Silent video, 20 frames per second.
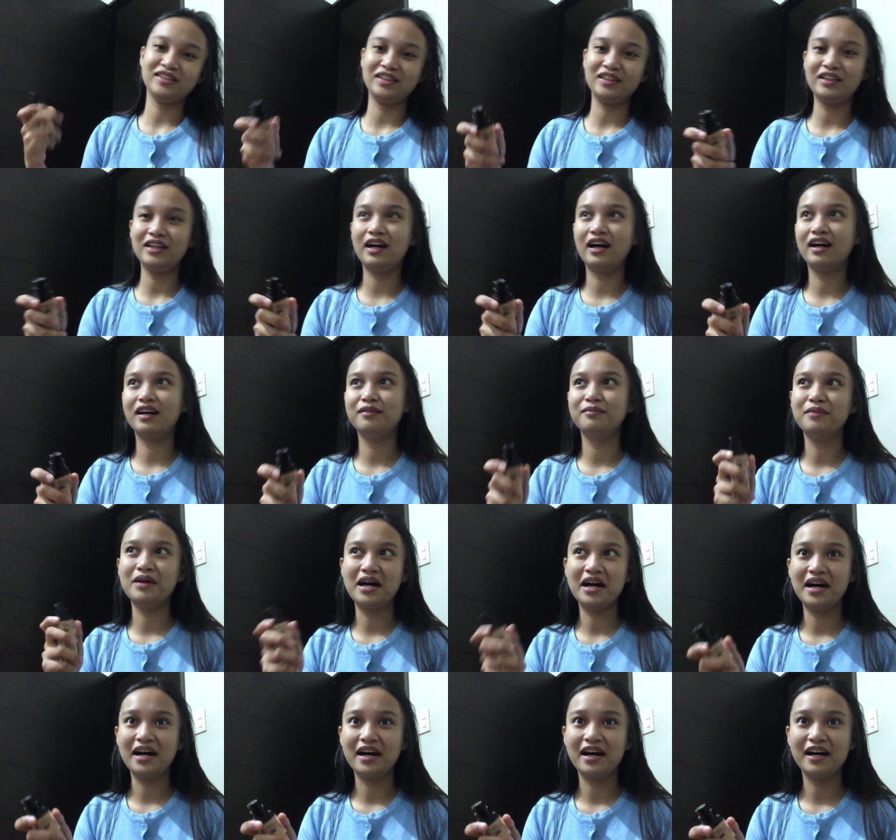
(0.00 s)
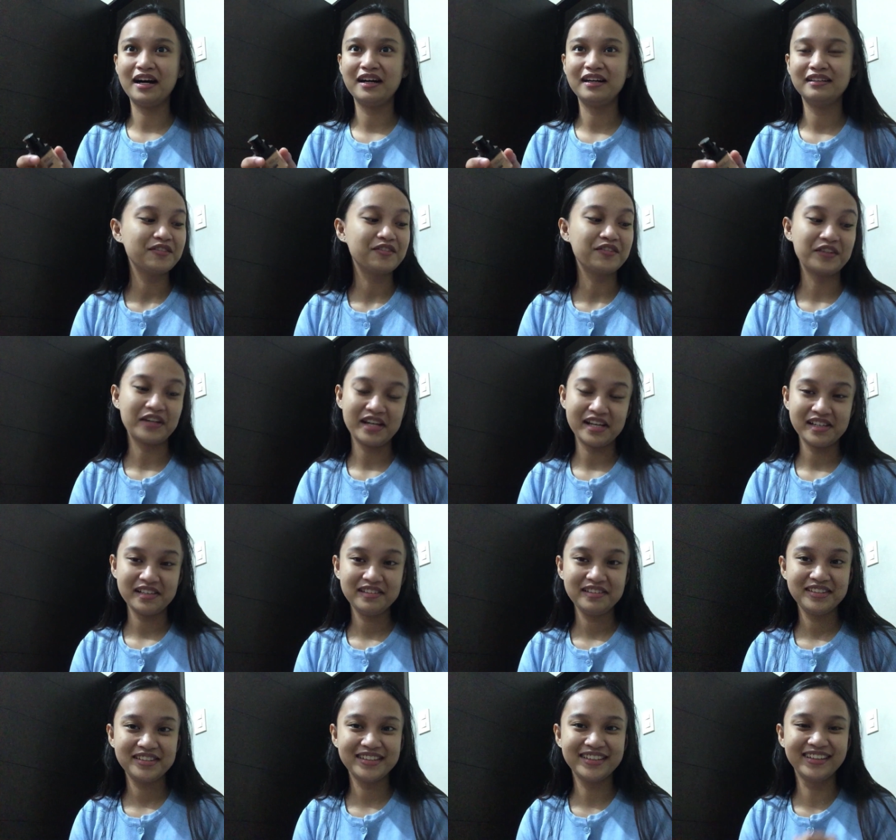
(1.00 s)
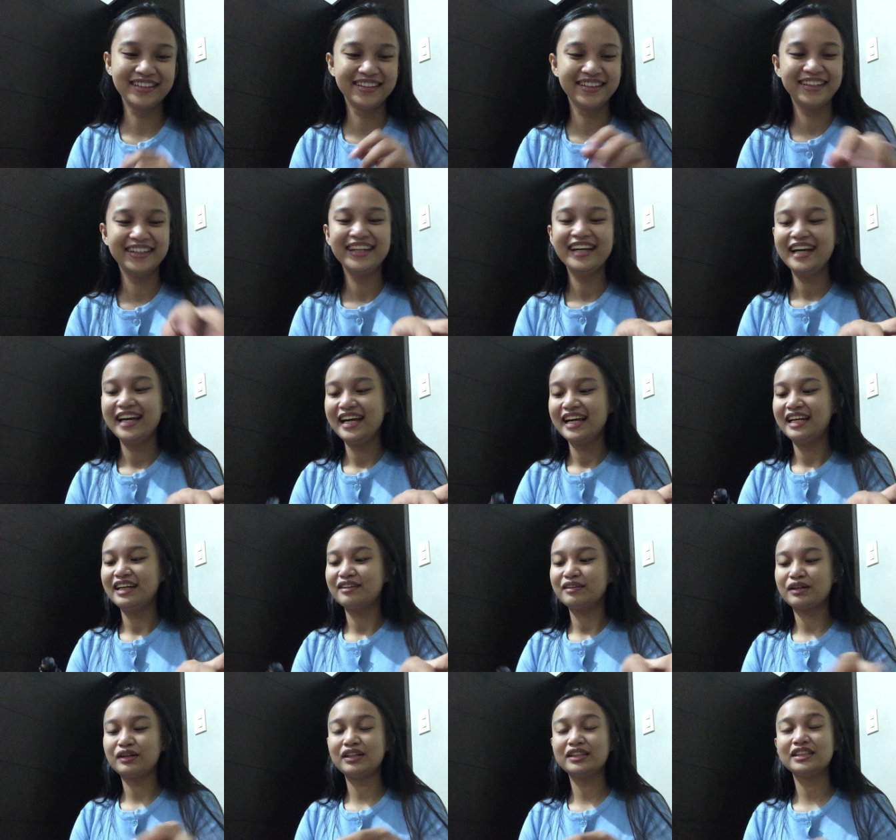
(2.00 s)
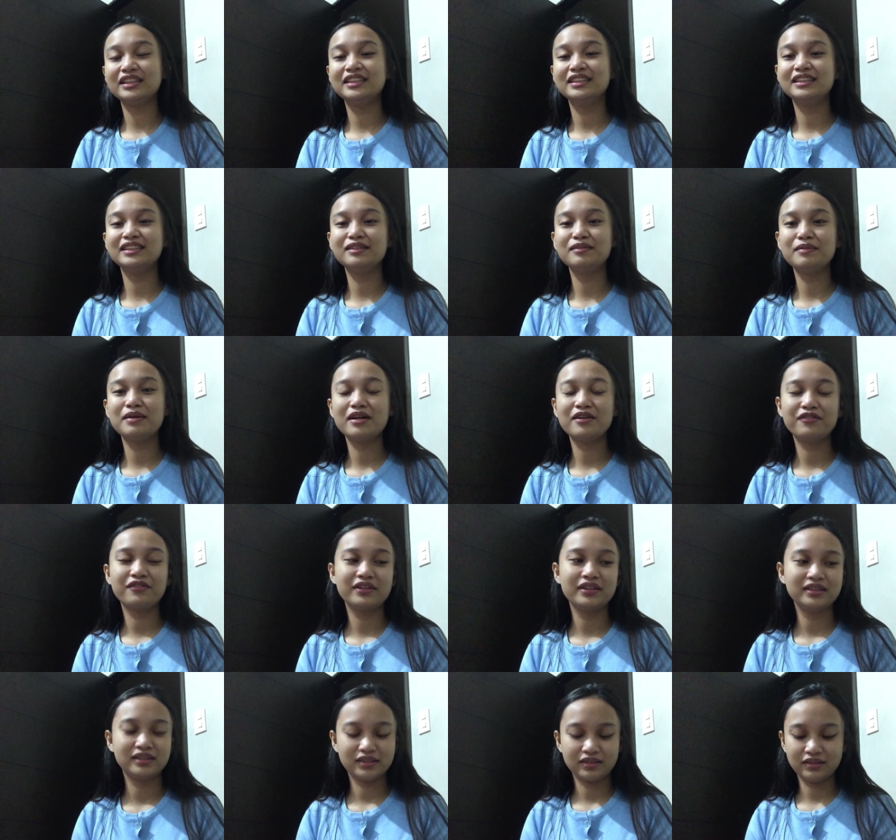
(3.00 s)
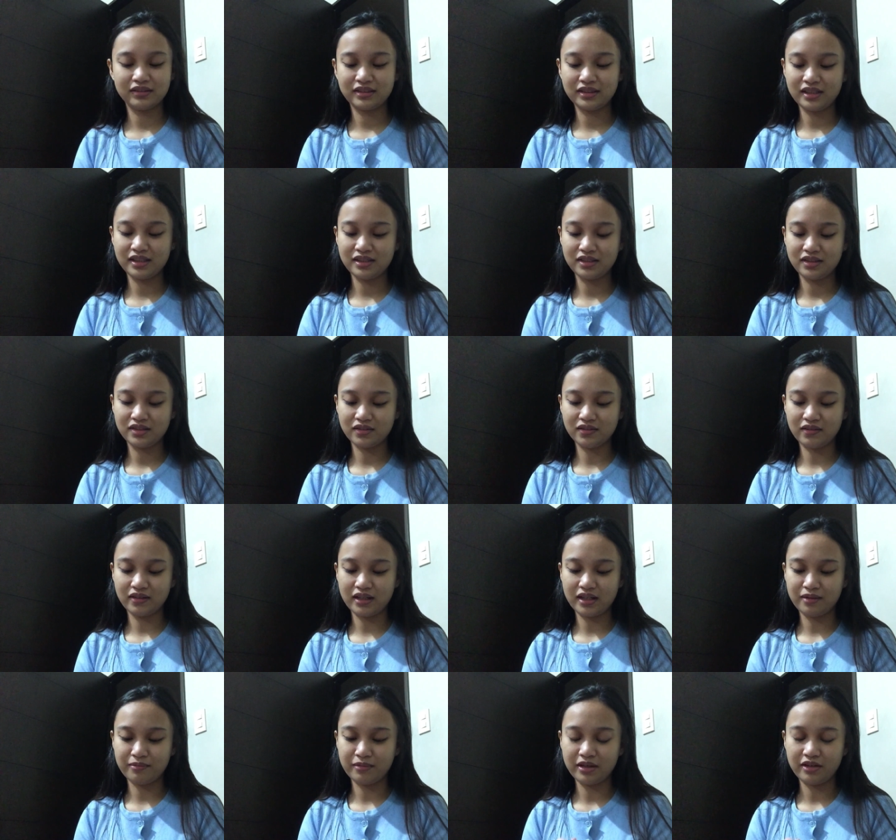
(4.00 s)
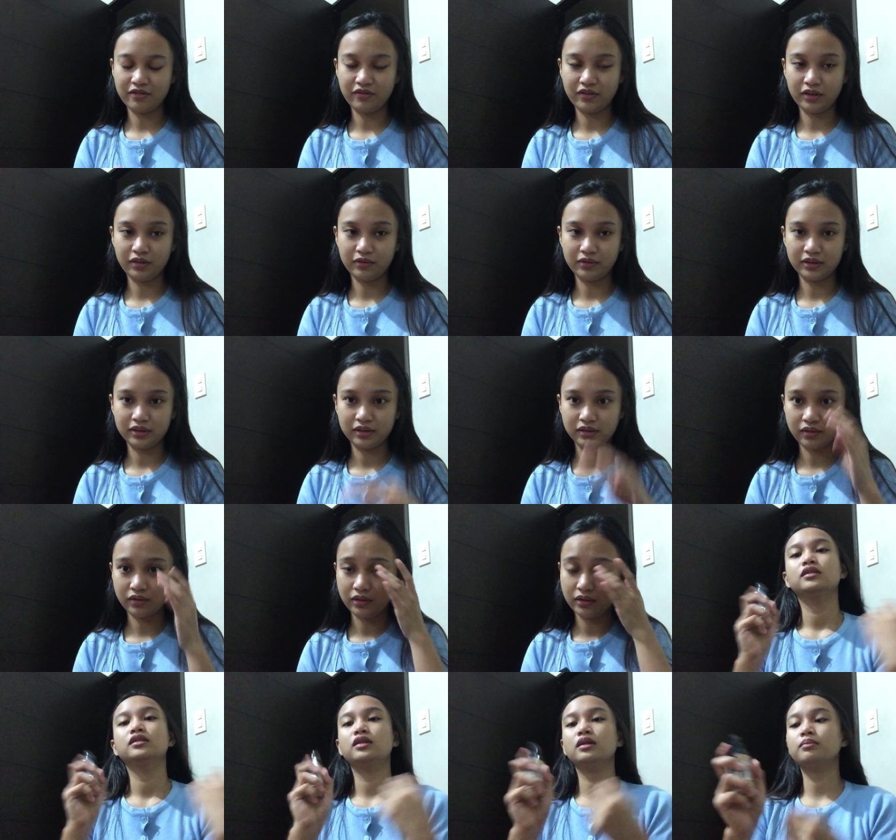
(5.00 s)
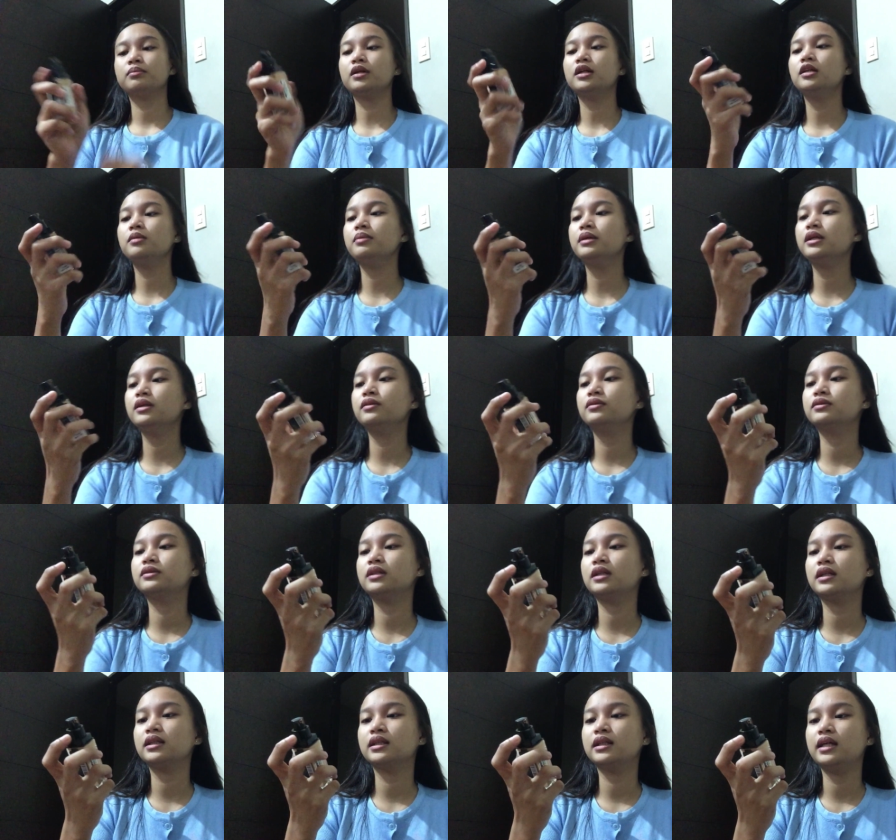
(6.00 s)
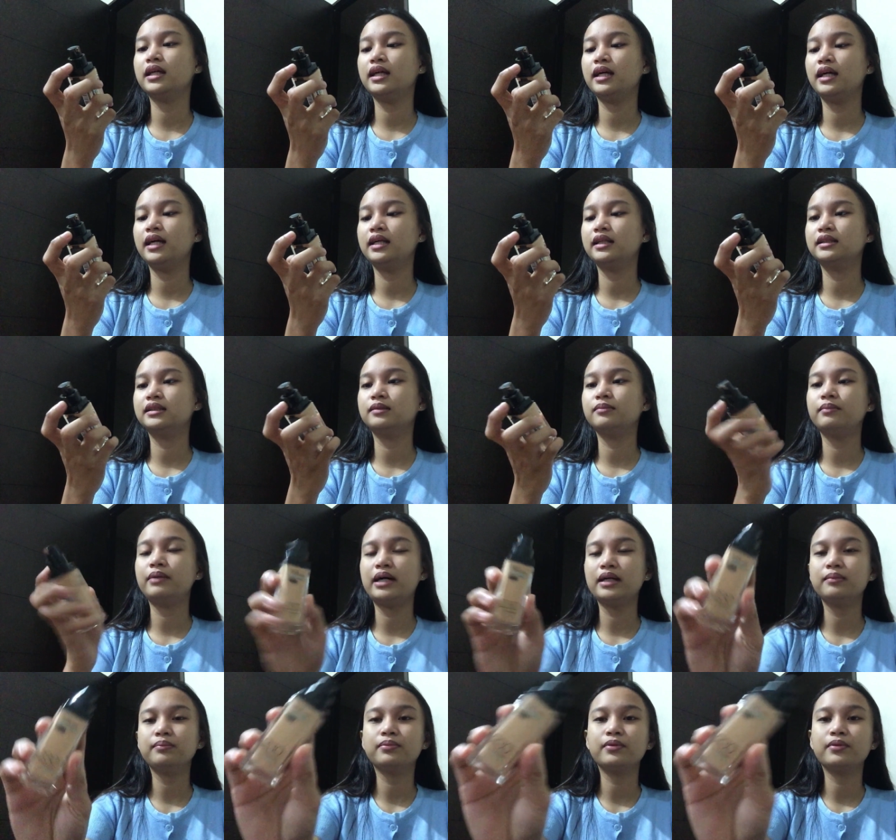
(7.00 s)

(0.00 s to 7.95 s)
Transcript: ng mga friends. Questions ng mga friends ko sa Instagram, mga followers ko. So I'm gonna be using this matte